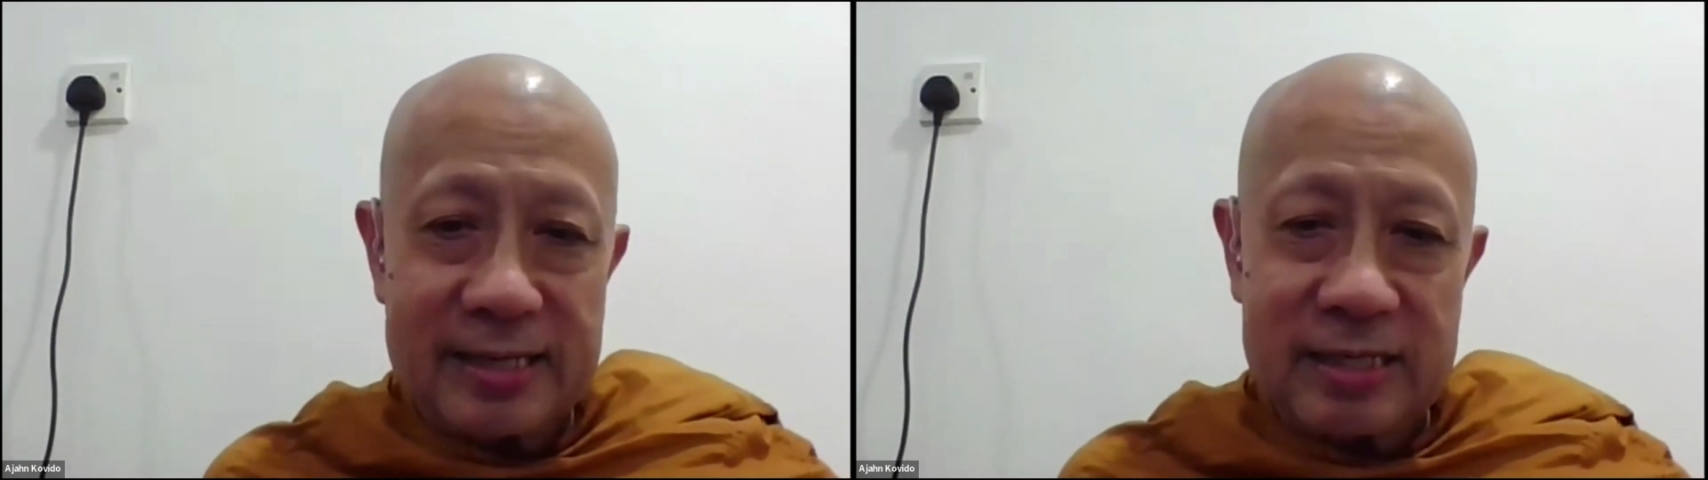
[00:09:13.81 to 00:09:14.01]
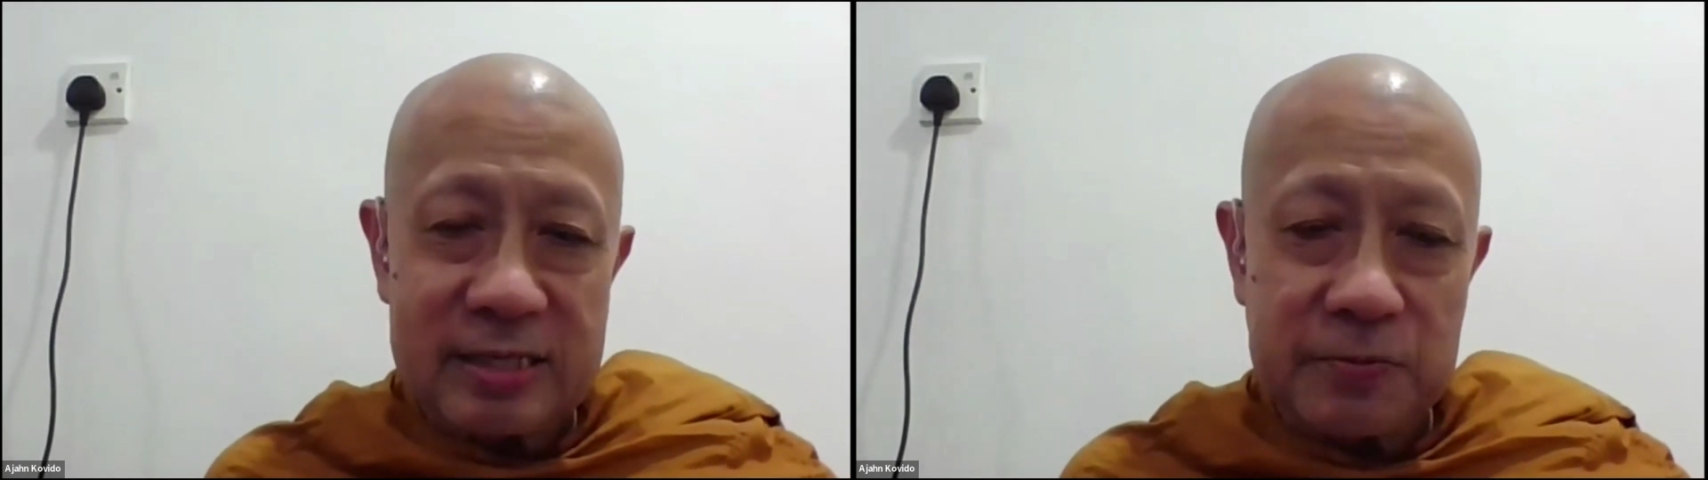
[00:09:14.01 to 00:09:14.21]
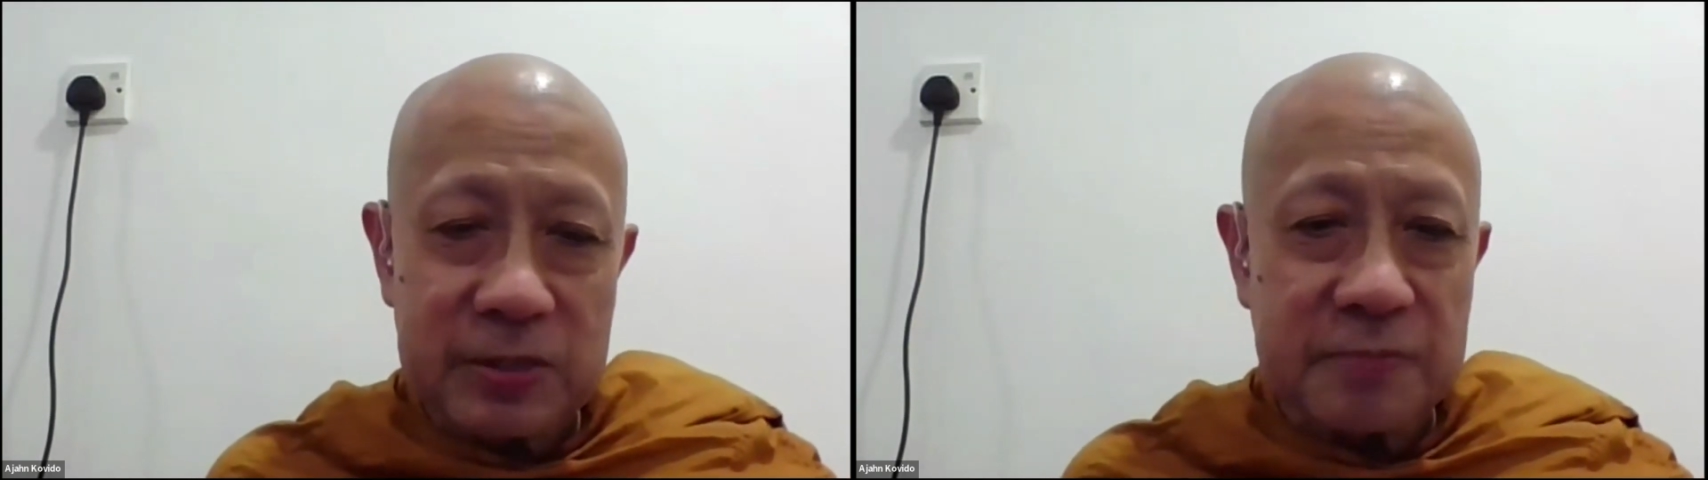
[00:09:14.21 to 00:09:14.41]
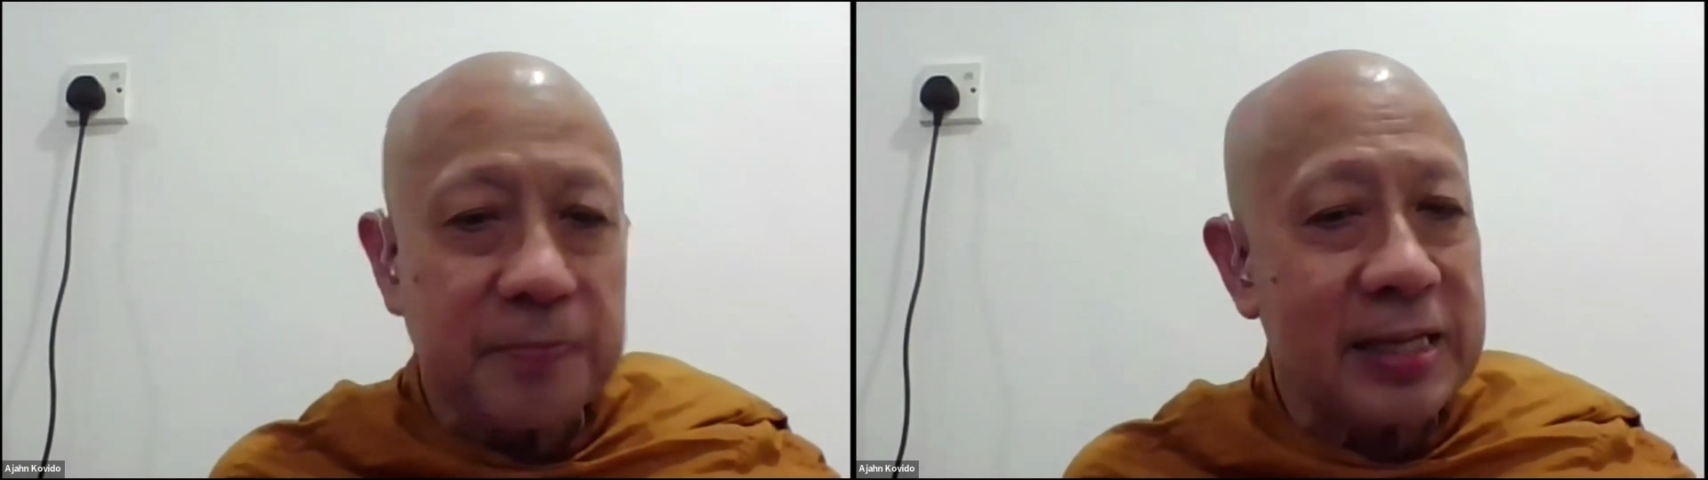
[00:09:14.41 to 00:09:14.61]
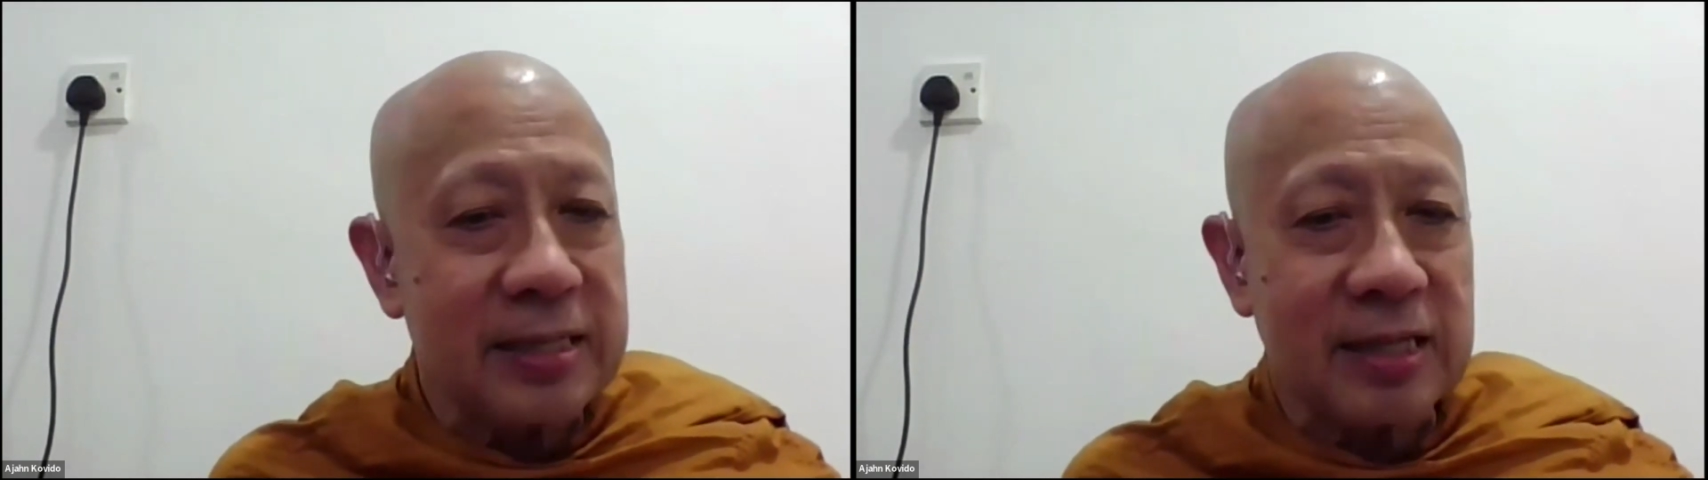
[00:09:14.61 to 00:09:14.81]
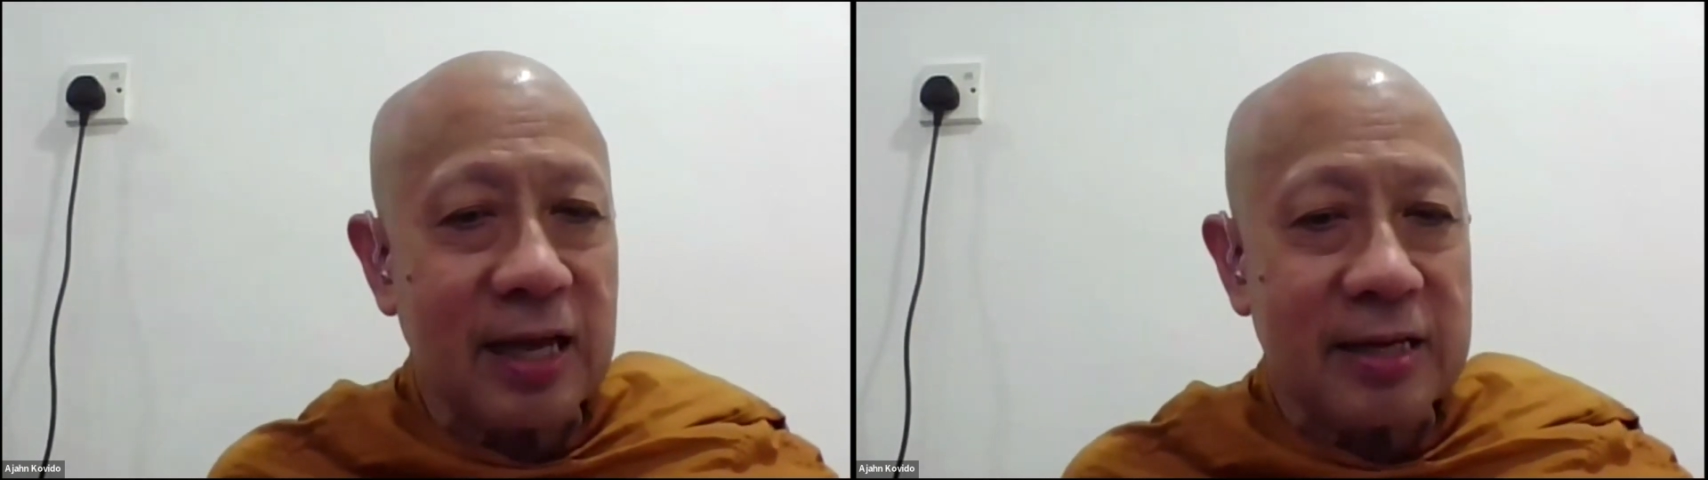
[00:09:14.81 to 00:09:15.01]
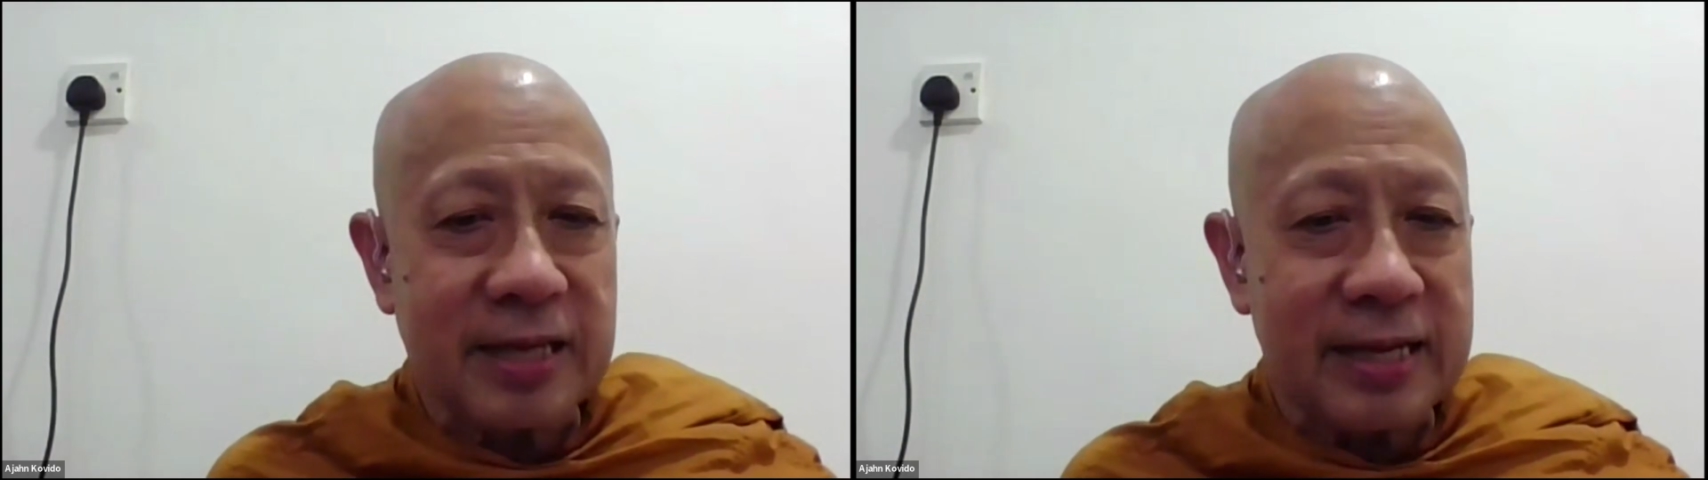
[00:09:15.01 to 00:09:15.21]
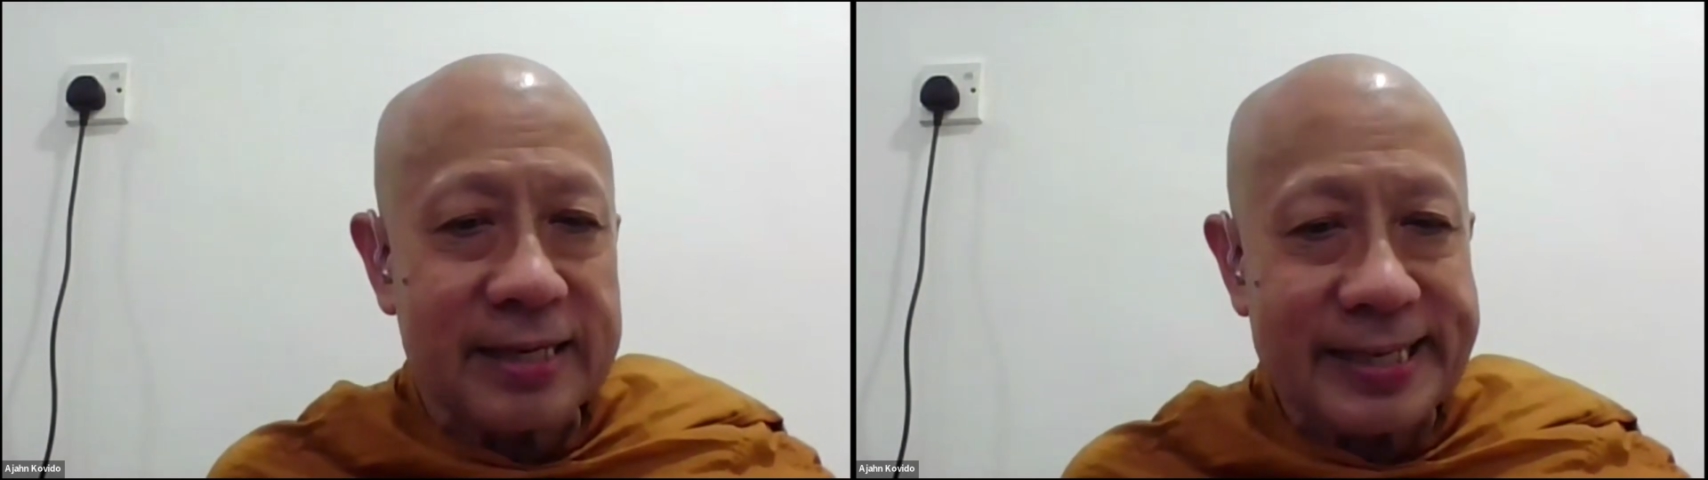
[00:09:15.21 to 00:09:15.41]
this first mental
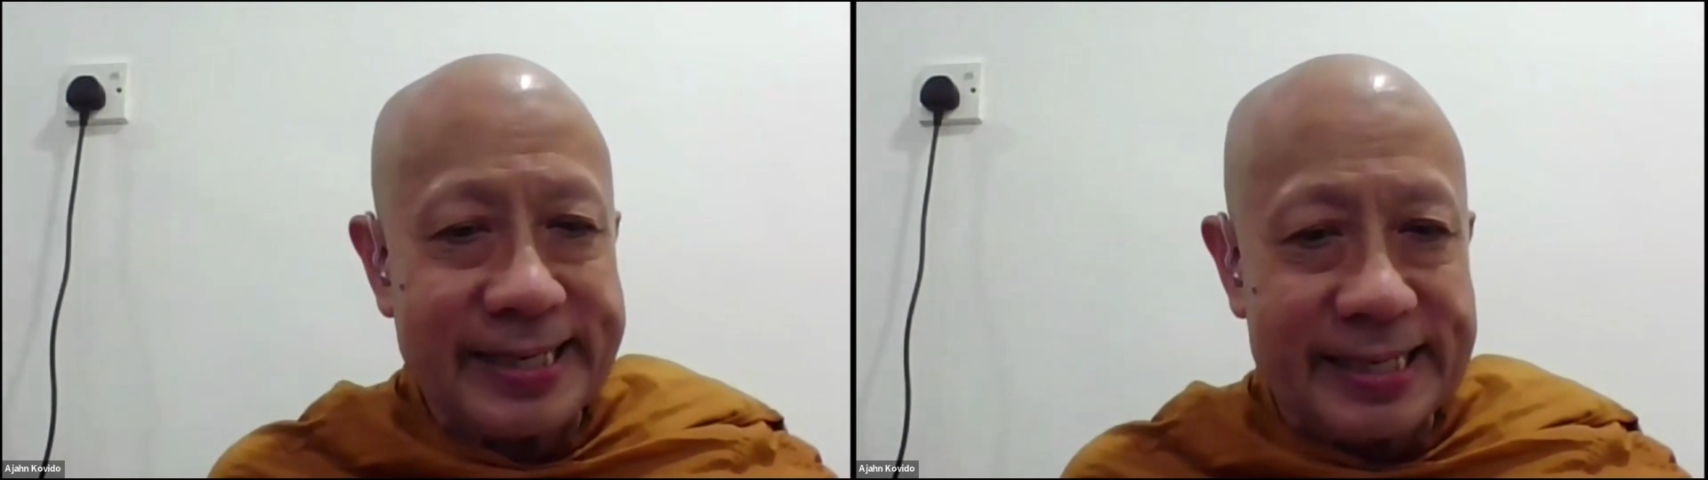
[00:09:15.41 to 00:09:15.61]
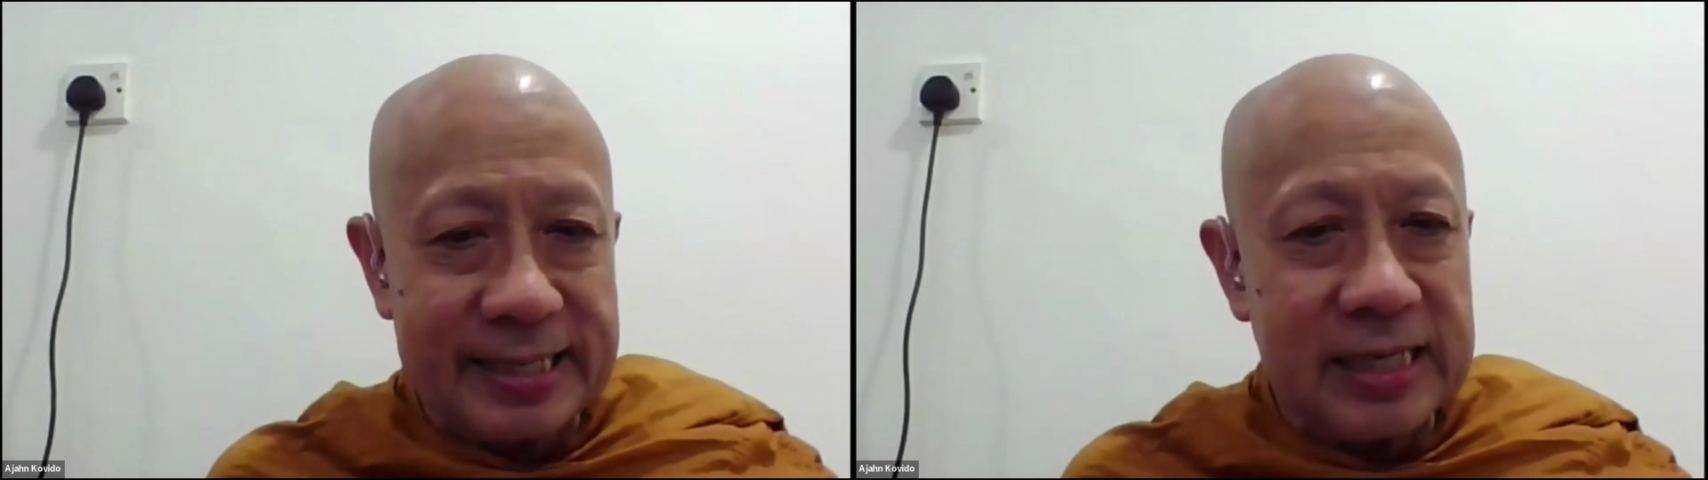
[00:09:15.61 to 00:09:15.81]
identity,